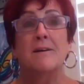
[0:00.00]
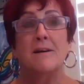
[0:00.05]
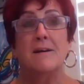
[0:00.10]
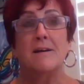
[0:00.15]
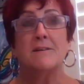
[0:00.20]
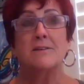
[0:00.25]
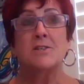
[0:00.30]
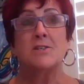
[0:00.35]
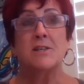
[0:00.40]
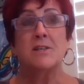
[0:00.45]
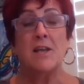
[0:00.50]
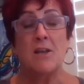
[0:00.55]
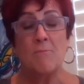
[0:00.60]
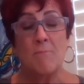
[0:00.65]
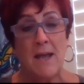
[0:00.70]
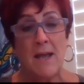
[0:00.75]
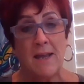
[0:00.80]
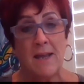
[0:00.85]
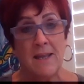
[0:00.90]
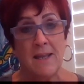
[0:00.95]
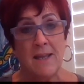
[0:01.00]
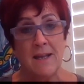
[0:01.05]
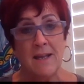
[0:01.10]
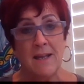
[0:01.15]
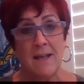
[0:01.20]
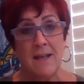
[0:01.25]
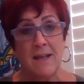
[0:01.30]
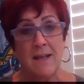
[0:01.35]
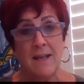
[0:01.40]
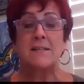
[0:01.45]
She came back in
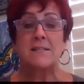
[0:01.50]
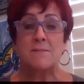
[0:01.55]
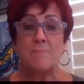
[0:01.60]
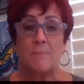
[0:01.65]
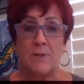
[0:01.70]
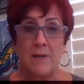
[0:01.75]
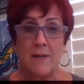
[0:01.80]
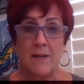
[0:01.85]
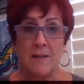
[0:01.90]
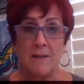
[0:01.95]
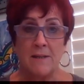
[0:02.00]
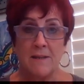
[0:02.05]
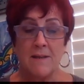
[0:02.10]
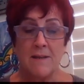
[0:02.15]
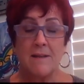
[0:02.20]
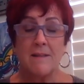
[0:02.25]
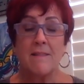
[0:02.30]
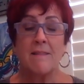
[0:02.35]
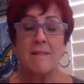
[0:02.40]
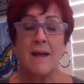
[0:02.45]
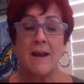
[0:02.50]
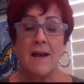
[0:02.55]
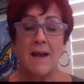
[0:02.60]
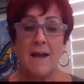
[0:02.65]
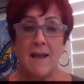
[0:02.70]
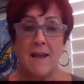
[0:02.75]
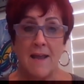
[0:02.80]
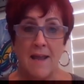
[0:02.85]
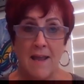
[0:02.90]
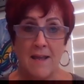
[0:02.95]
and explained that I
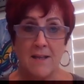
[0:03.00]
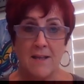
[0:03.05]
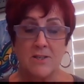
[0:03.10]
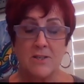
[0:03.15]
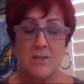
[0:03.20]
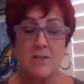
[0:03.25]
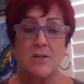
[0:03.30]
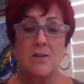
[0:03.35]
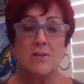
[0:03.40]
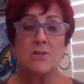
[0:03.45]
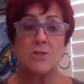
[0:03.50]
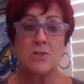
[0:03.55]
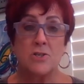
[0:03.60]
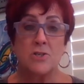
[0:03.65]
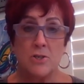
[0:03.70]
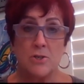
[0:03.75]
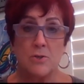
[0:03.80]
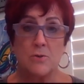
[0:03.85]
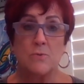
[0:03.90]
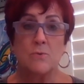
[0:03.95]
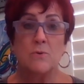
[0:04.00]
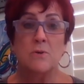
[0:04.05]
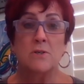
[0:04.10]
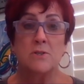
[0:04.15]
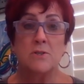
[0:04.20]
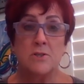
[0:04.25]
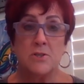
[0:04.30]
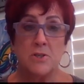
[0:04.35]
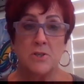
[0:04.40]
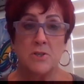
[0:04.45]
had 2
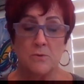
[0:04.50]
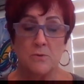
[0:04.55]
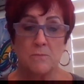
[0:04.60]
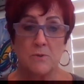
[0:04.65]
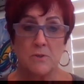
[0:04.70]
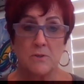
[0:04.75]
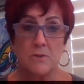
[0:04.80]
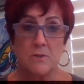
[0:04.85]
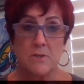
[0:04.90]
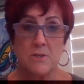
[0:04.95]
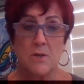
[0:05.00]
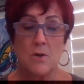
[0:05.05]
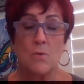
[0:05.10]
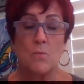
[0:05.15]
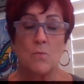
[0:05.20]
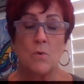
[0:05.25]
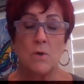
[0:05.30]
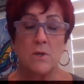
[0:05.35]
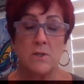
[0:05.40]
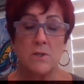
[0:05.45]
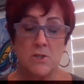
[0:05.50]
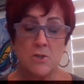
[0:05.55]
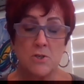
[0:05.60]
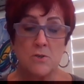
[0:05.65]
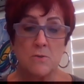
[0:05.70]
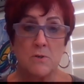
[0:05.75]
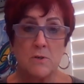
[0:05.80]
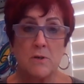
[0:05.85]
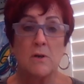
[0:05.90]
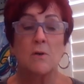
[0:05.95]
tumors. One tumor
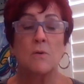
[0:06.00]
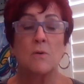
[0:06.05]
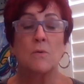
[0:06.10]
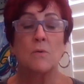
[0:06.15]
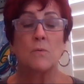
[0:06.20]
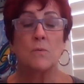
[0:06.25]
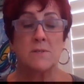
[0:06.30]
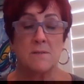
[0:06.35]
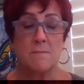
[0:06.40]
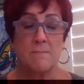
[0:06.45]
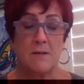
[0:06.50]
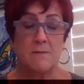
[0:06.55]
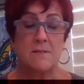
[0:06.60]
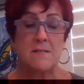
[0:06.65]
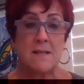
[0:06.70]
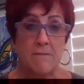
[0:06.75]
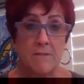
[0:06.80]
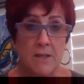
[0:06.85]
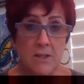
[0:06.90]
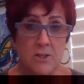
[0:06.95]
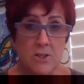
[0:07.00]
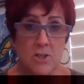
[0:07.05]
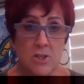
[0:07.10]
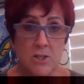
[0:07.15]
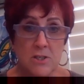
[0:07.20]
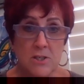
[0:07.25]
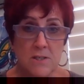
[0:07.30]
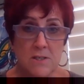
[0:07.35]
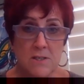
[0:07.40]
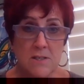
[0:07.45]
was about 7
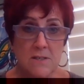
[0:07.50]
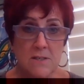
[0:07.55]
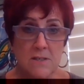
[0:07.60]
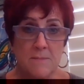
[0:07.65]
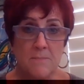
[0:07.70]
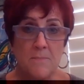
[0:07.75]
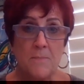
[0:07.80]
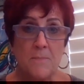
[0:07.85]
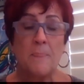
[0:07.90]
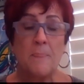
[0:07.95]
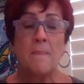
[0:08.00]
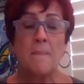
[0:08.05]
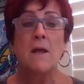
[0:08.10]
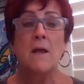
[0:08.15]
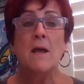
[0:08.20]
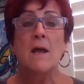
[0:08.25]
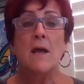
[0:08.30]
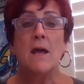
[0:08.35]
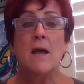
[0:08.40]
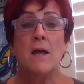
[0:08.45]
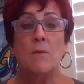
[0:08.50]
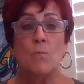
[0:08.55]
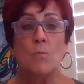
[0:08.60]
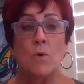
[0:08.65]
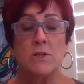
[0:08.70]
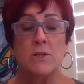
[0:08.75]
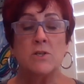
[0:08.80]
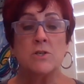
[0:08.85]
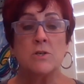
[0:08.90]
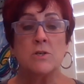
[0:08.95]
inches, and
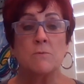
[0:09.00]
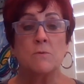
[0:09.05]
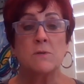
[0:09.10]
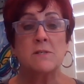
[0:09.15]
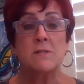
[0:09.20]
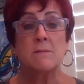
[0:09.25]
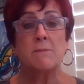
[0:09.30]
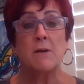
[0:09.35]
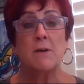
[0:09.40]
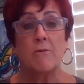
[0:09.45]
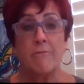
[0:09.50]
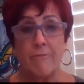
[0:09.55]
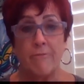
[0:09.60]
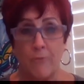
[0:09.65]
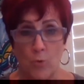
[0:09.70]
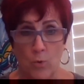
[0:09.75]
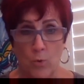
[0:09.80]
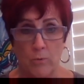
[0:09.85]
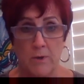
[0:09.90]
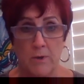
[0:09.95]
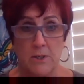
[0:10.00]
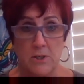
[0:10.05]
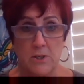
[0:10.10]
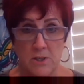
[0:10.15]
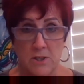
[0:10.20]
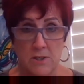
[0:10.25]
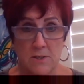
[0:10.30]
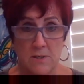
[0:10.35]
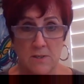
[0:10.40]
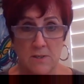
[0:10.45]
one tumor was about 4
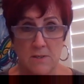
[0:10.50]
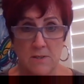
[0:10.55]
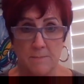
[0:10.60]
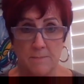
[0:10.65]
inches,